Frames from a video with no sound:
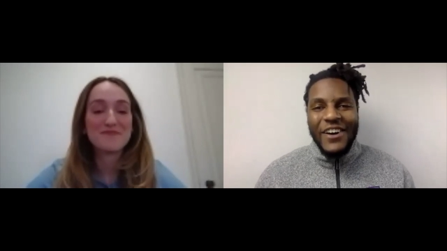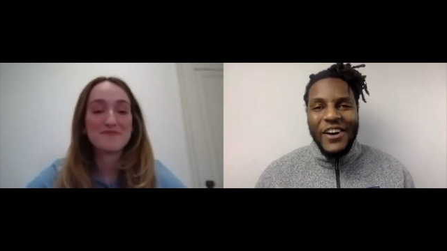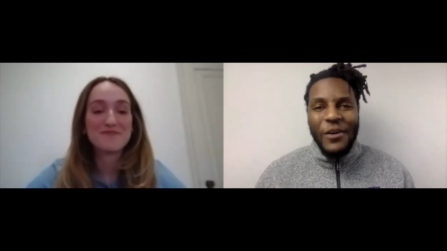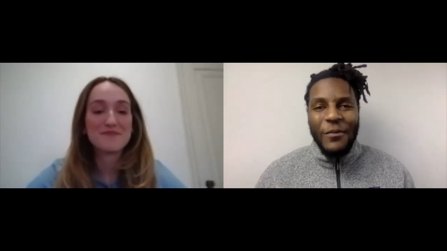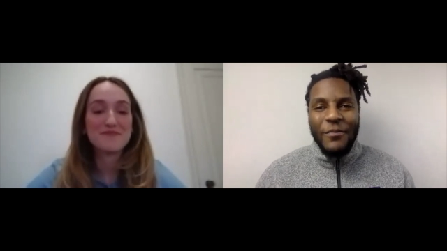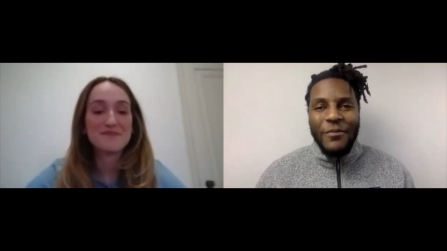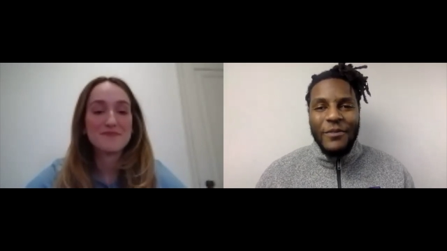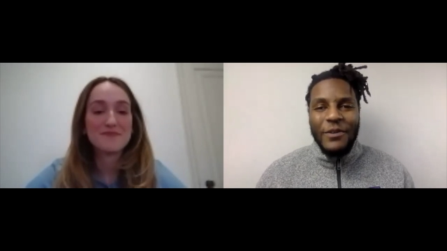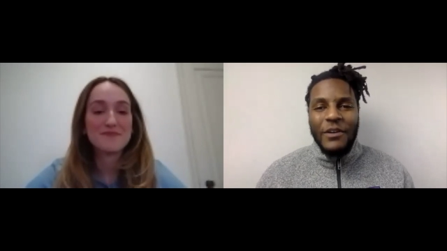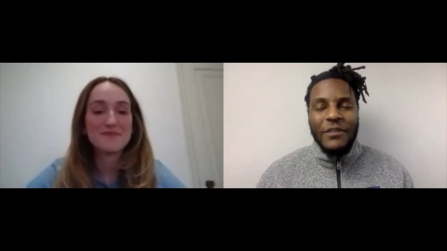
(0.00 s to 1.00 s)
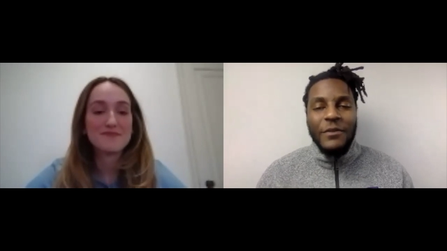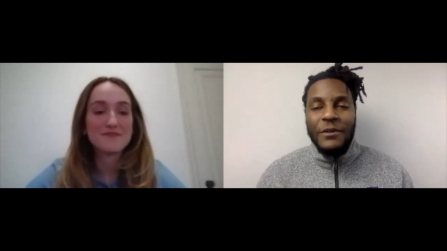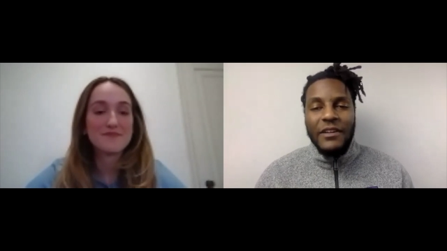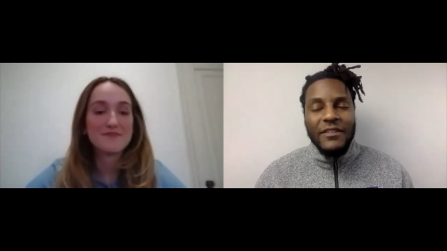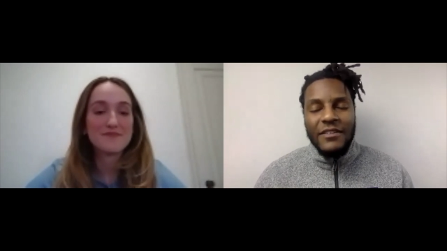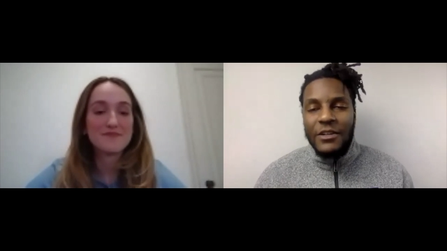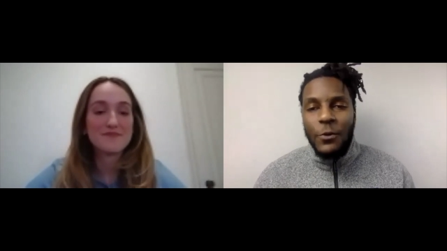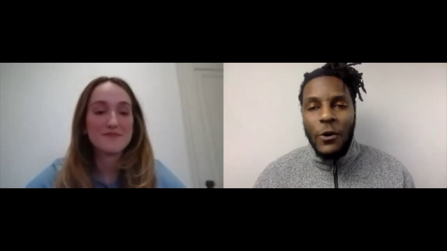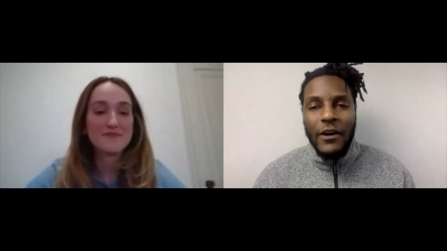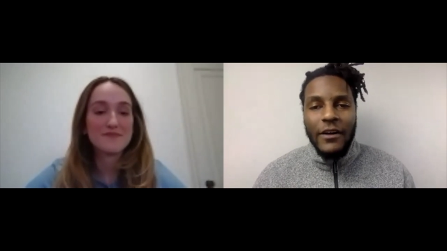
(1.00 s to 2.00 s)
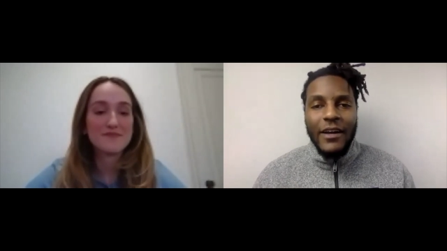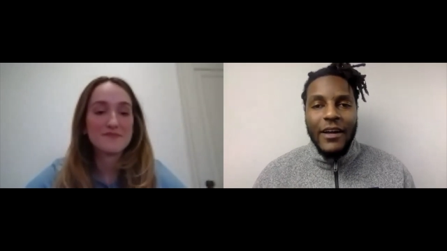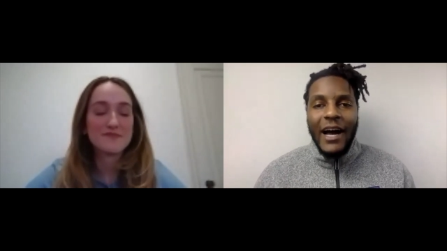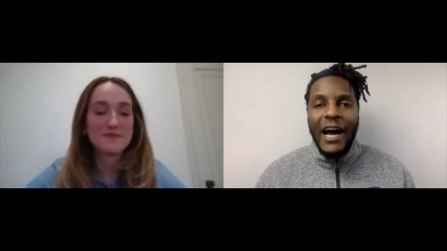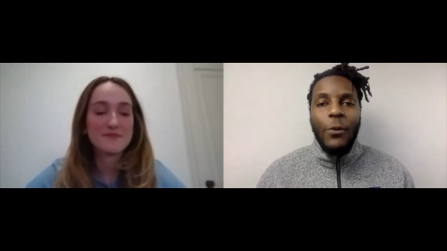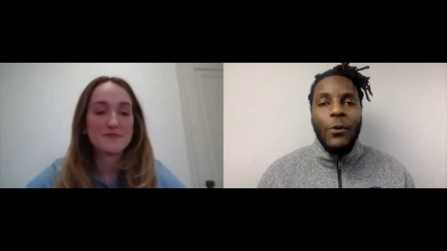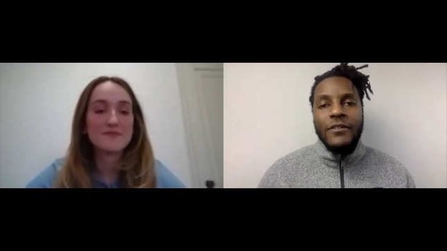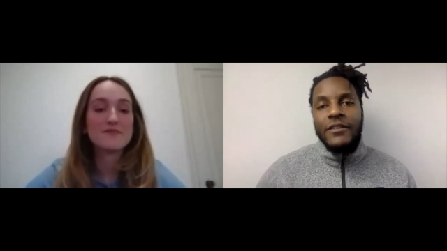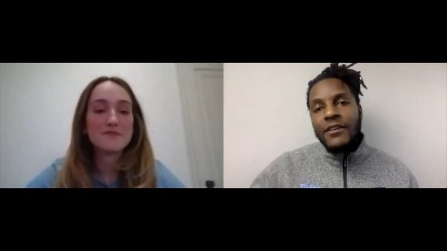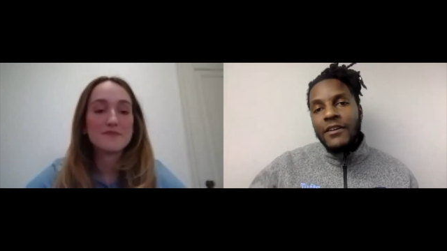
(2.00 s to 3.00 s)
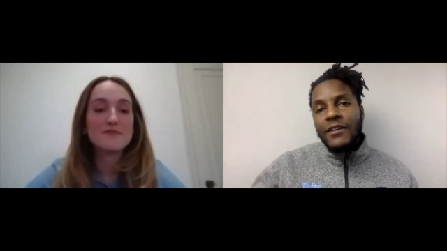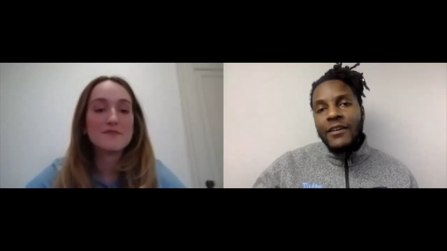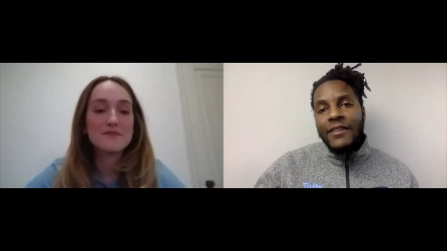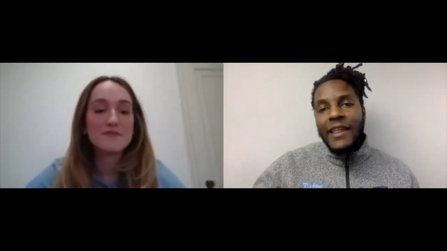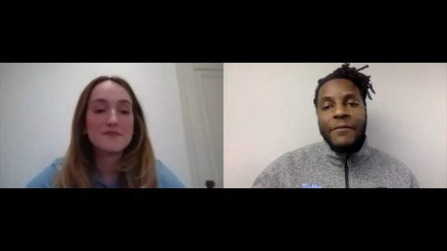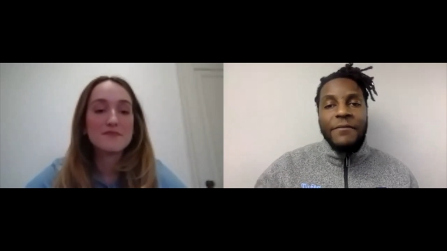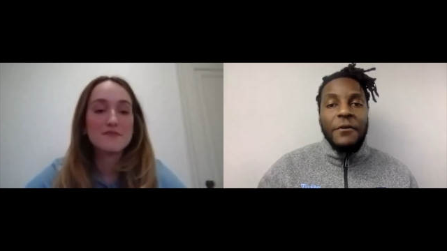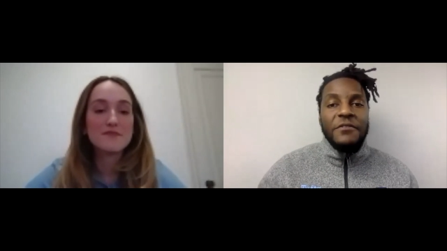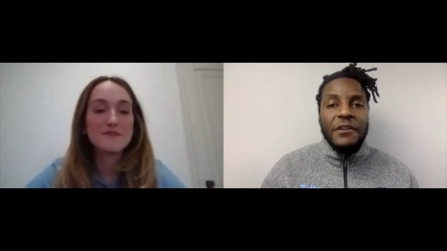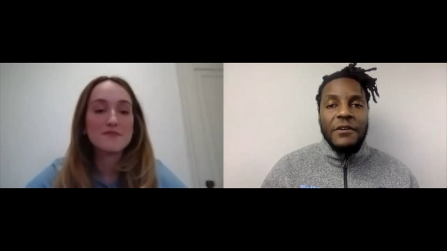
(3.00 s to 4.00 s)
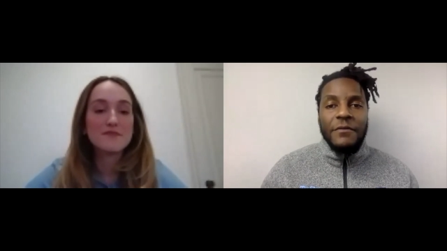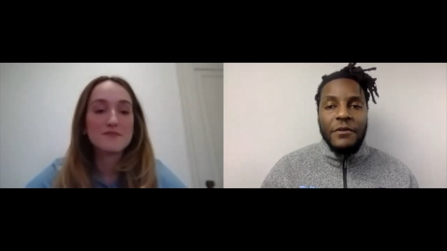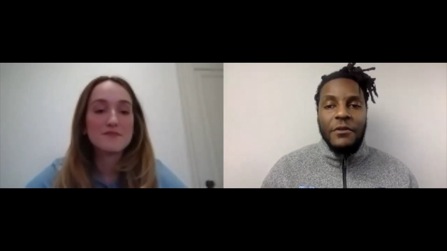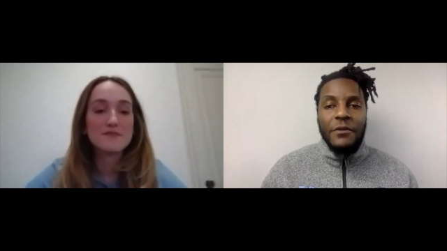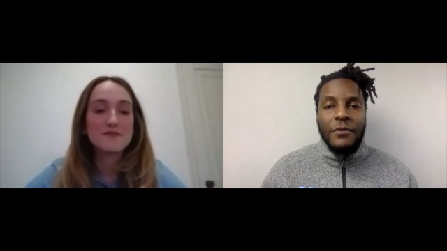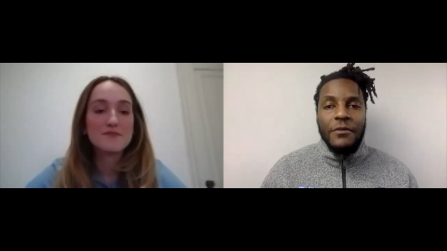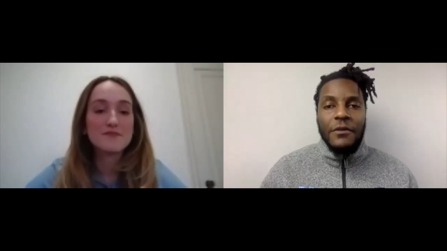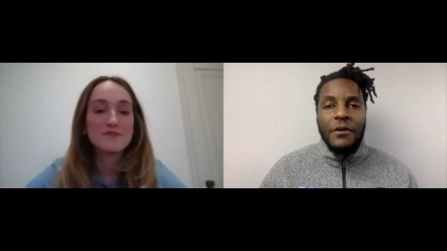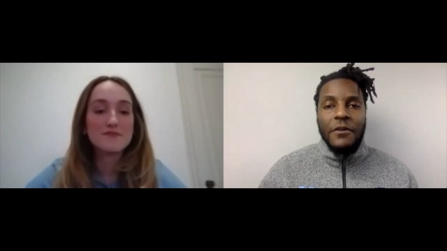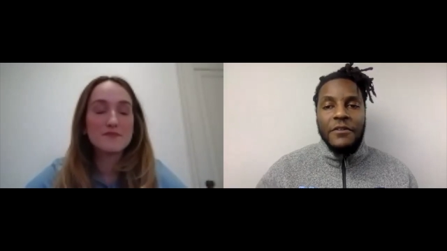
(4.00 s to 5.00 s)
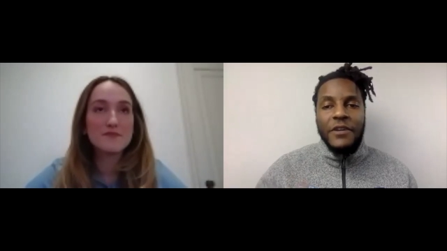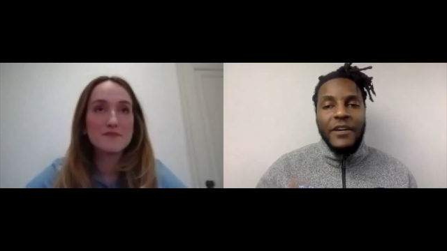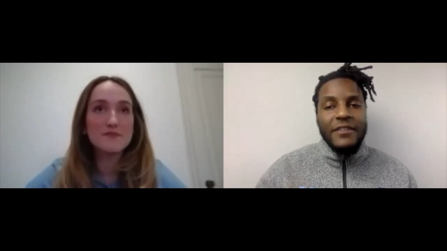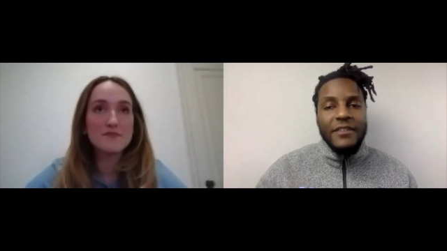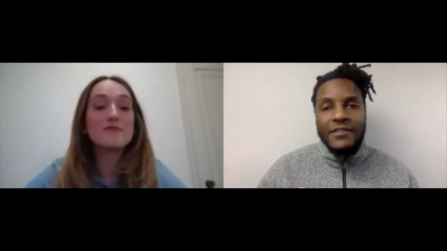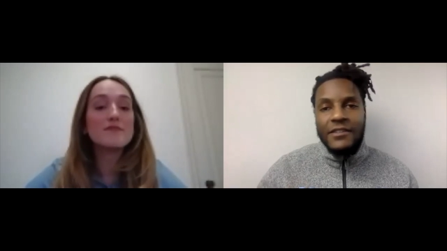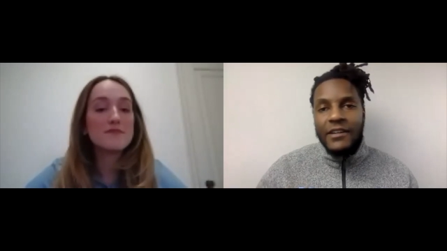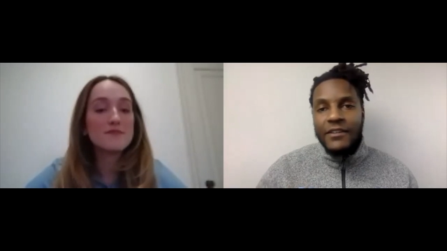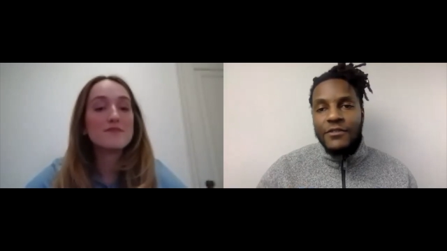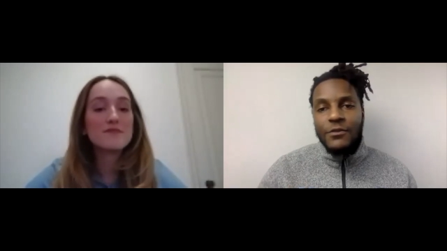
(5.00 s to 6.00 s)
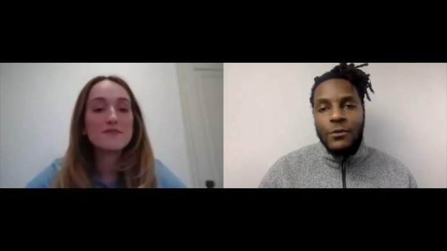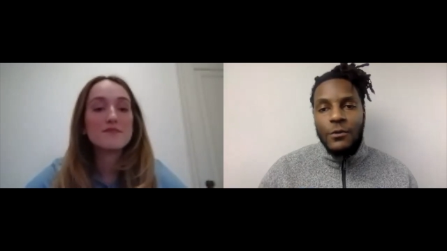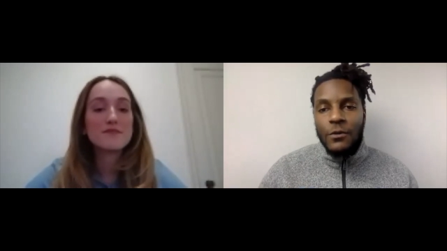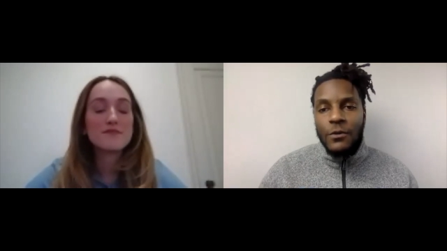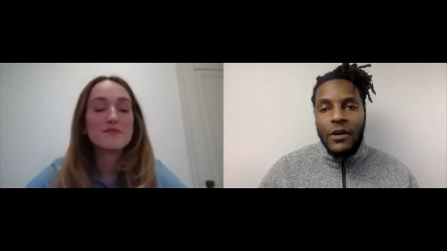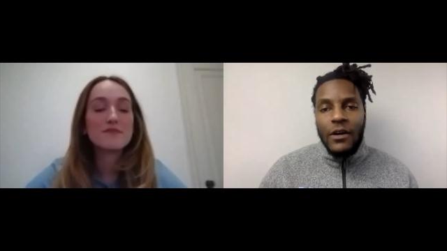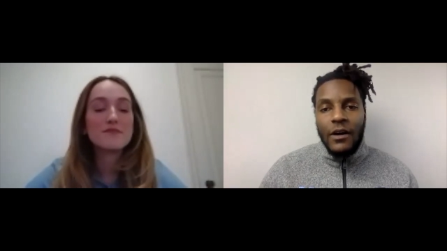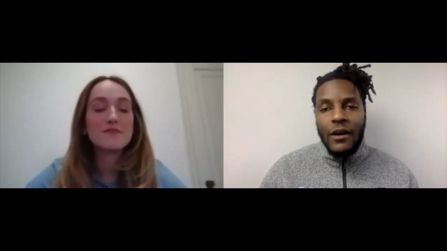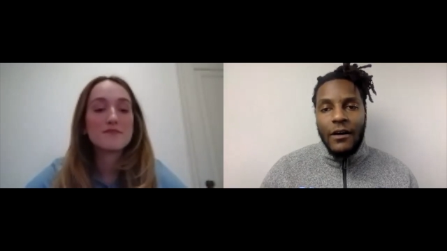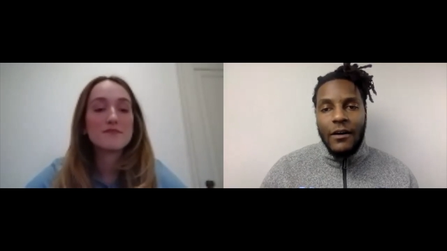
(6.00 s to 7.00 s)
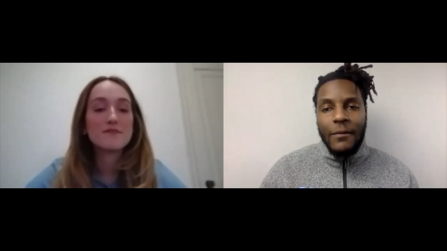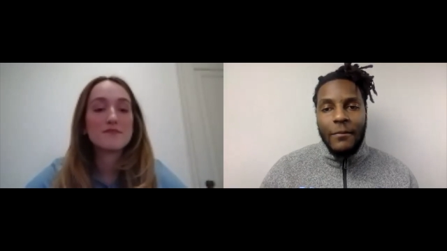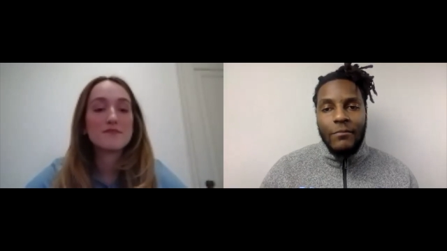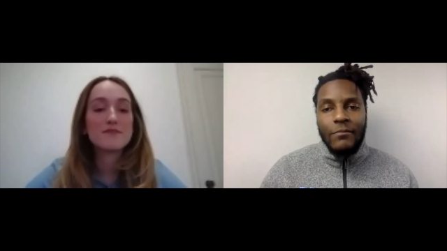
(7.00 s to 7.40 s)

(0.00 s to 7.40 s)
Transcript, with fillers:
Speaker 1: Um, you know, as a first, as a D one. How was it that first year for you? You know, the transition into school. um